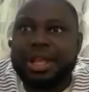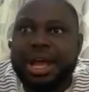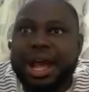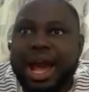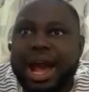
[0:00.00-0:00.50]

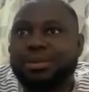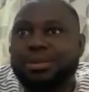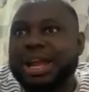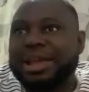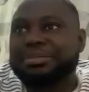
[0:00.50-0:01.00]
How
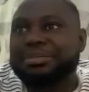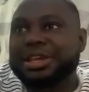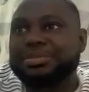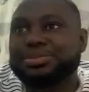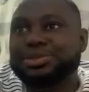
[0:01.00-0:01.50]
will I
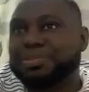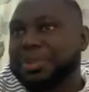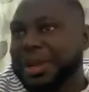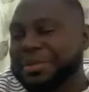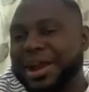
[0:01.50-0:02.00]
be able to
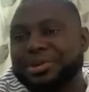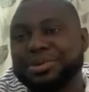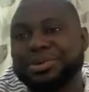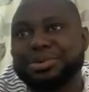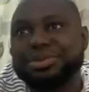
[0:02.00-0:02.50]
play my
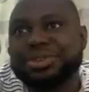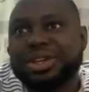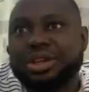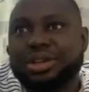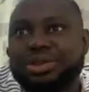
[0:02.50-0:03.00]
role
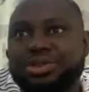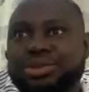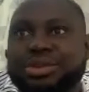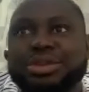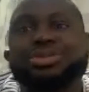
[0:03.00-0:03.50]

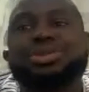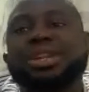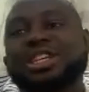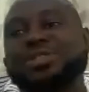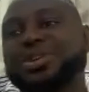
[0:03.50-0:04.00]
to restore
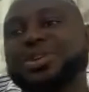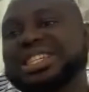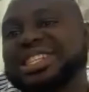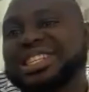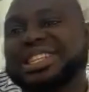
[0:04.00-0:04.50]
the
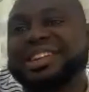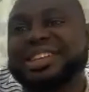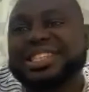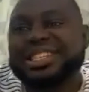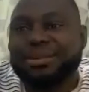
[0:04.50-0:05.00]
sporting
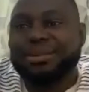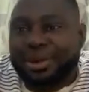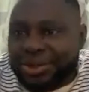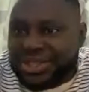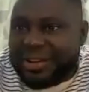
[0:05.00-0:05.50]
integrity that we
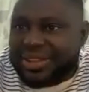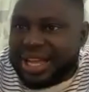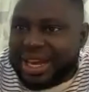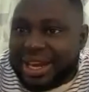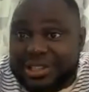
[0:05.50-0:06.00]
lost after
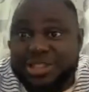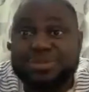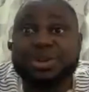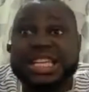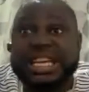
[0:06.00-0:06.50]
Anas
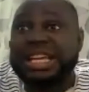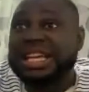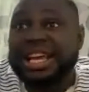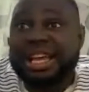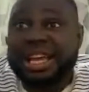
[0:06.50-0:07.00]
expose
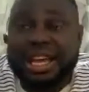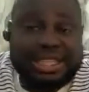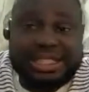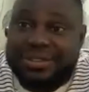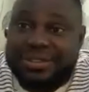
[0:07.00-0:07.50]
and
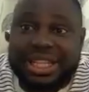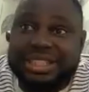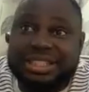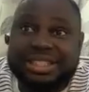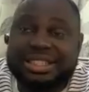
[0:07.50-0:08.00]
its
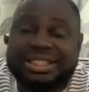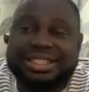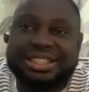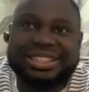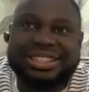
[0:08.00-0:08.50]
evidence?
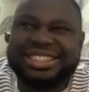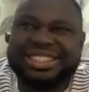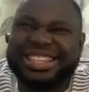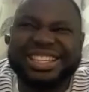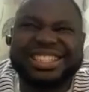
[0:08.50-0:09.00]

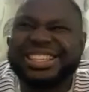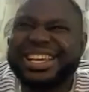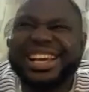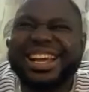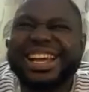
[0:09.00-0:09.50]

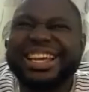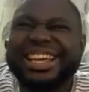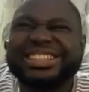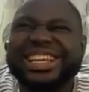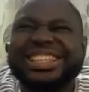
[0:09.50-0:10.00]

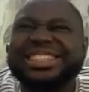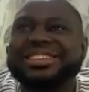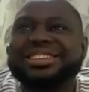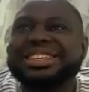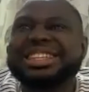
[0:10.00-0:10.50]
It
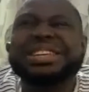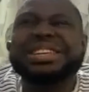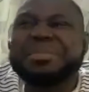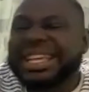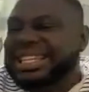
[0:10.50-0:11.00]
just
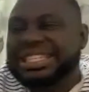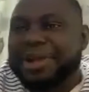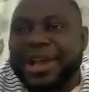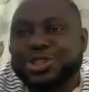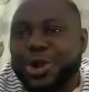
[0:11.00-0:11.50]
demeans
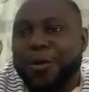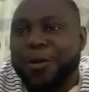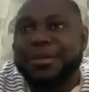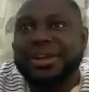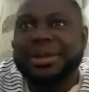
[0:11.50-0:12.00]
my
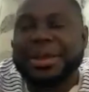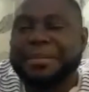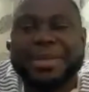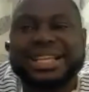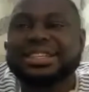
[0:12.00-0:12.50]
job.
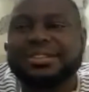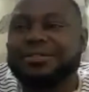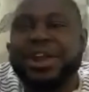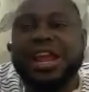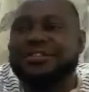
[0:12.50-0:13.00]
It makes it
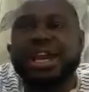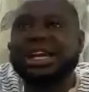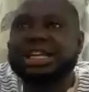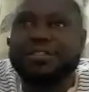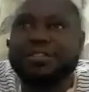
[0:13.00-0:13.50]
very, very
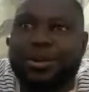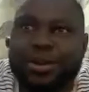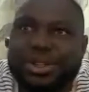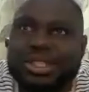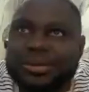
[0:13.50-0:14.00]

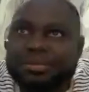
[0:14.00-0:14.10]
difficult.